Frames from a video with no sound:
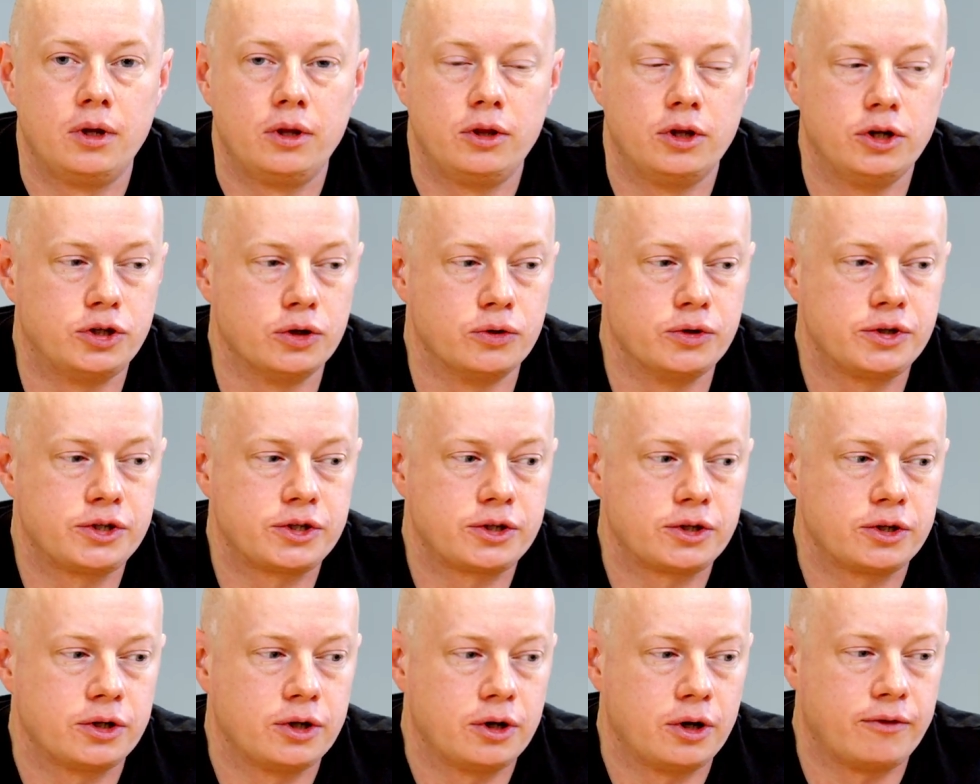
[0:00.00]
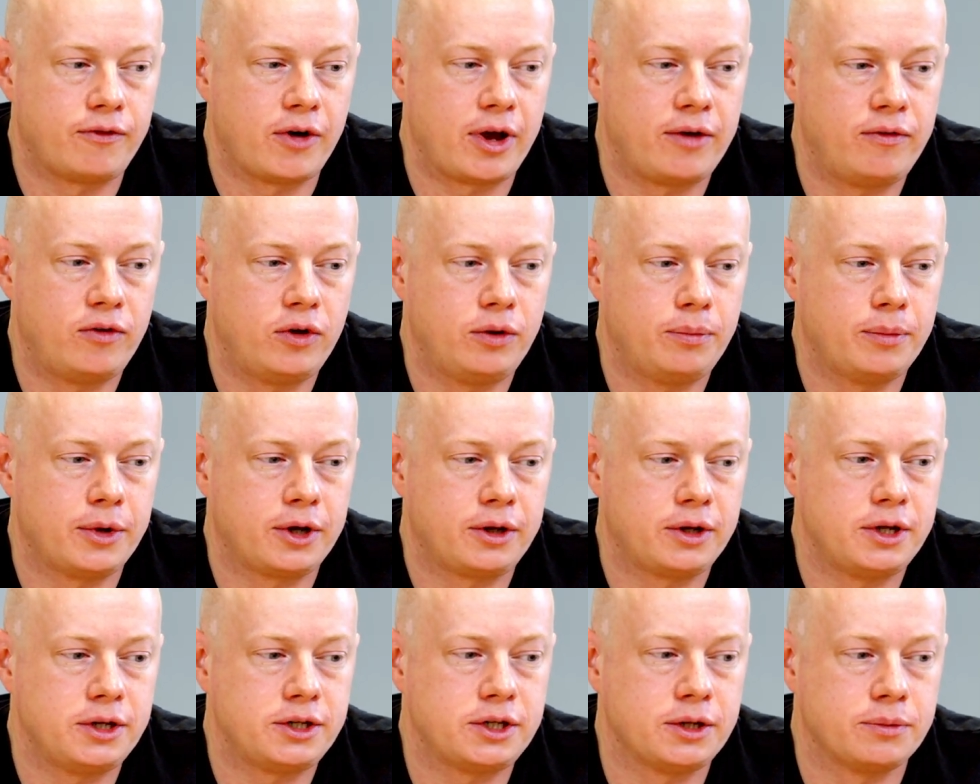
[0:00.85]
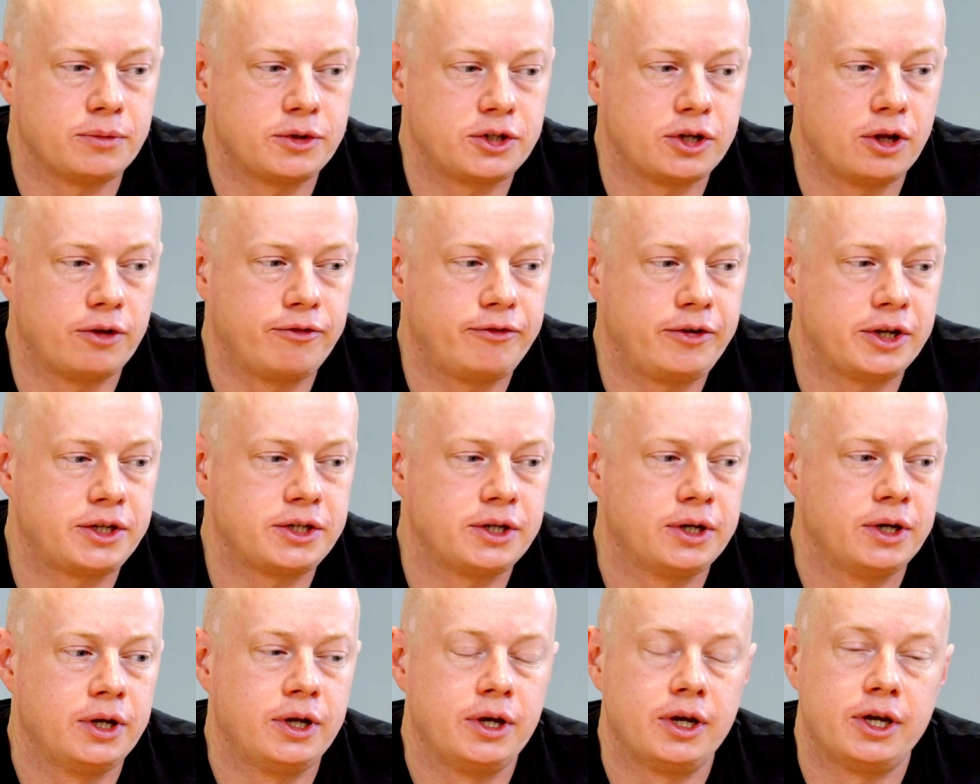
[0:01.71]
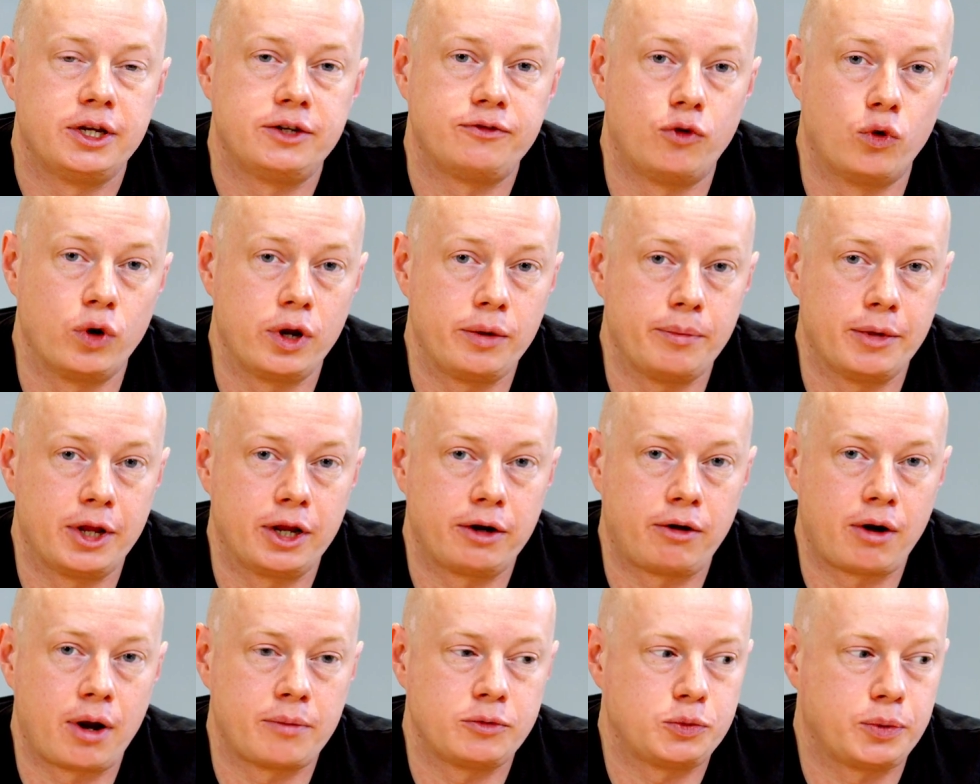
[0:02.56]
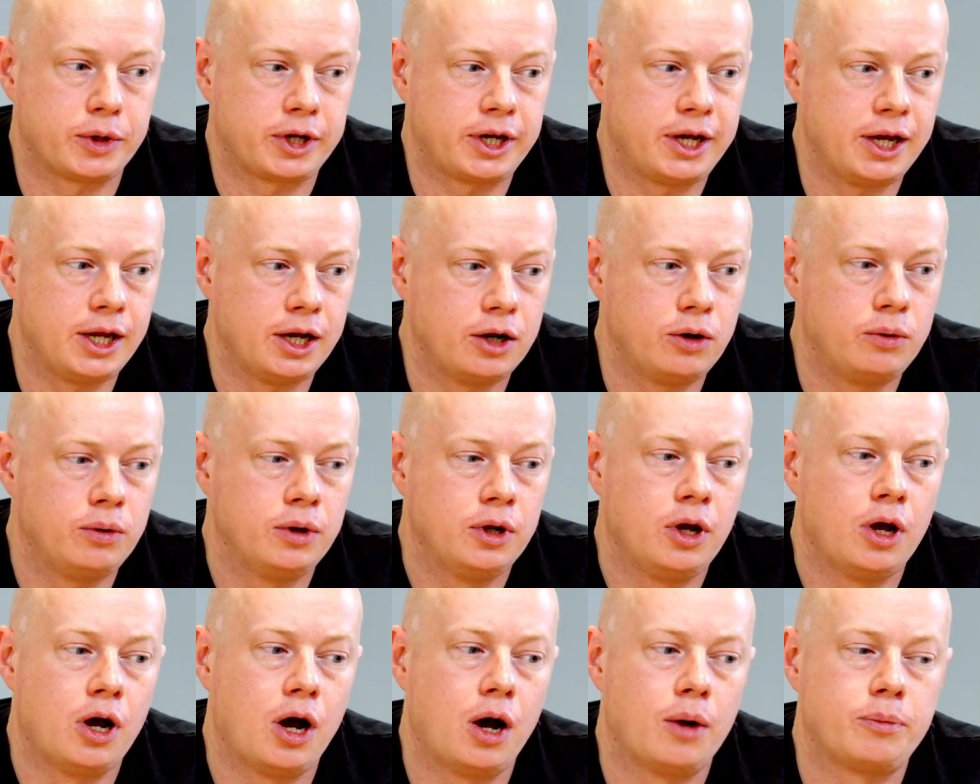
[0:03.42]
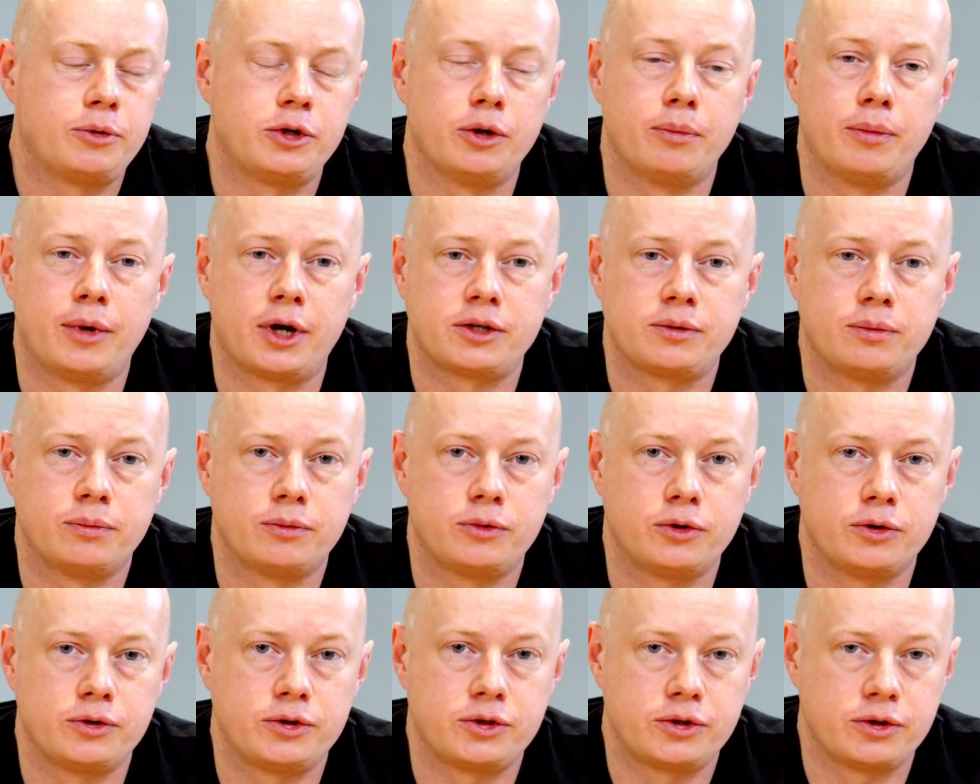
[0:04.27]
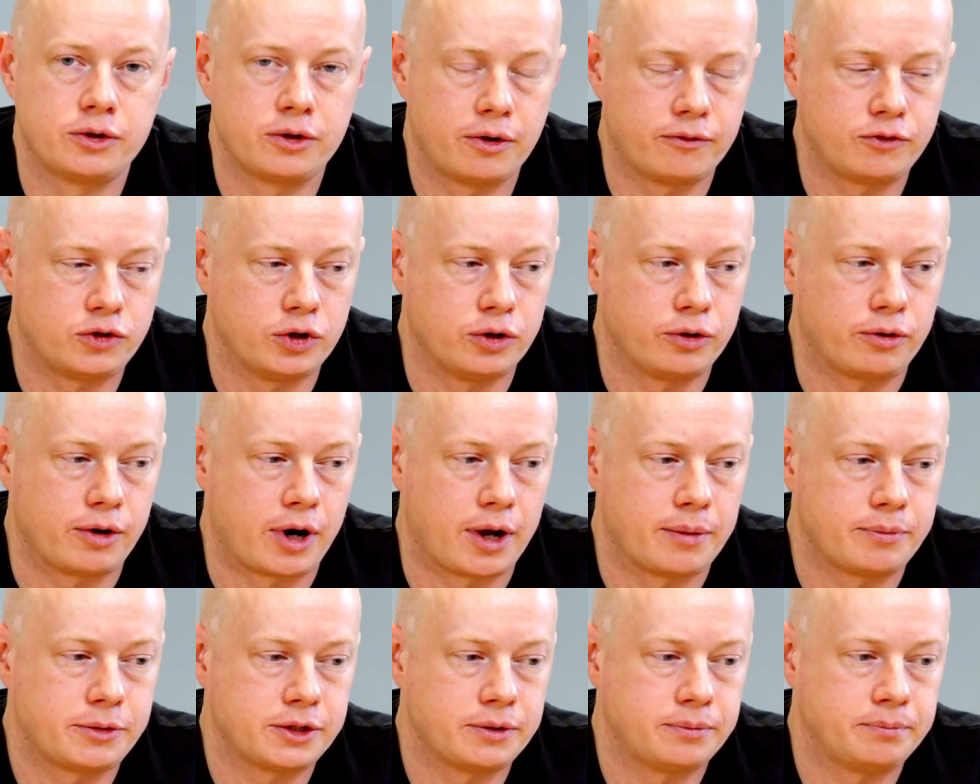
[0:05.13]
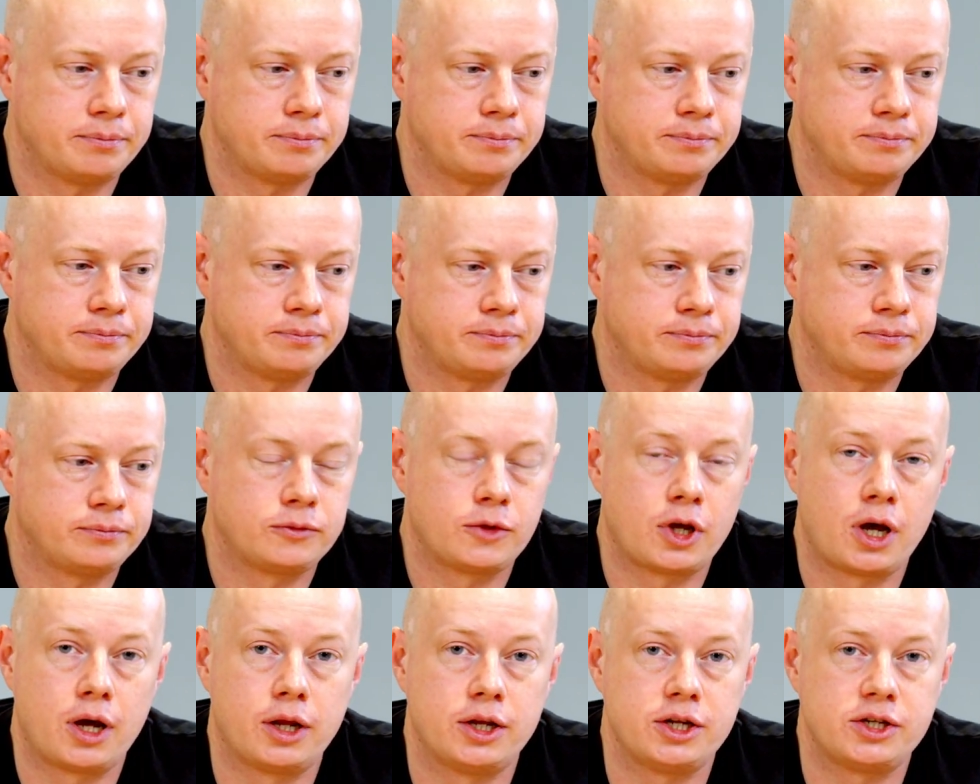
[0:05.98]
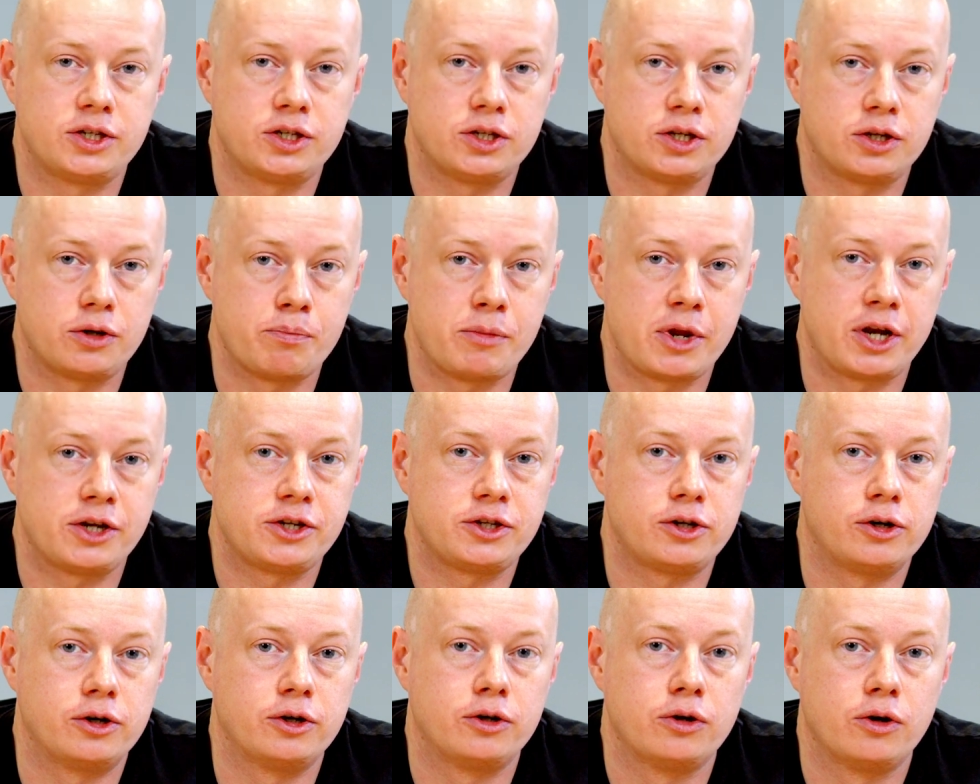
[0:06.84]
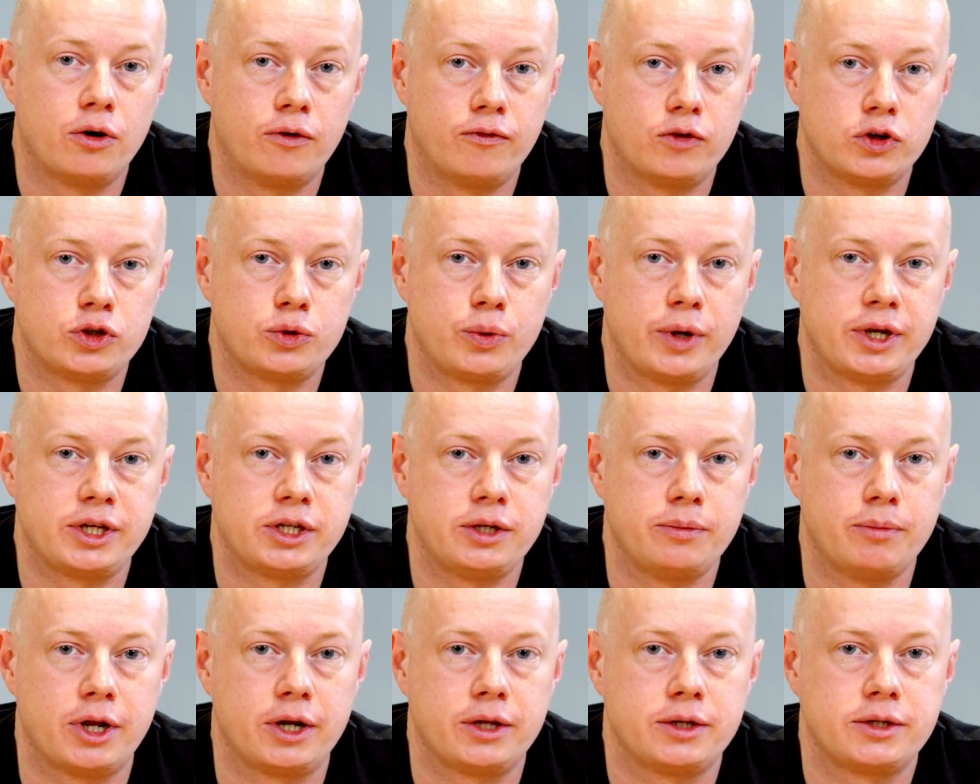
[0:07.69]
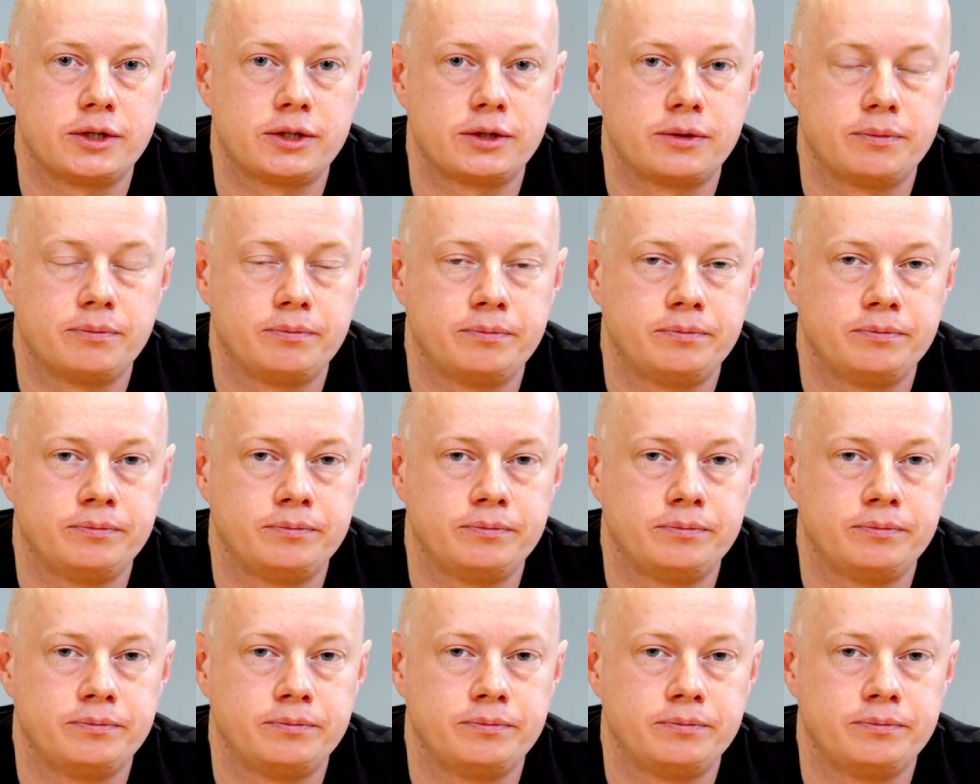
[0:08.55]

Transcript: The dose of IV magnesium sulfate is 40 milligrams per kilo, up to a maximum dose of 2 grams, and this is administered for 20 minutes.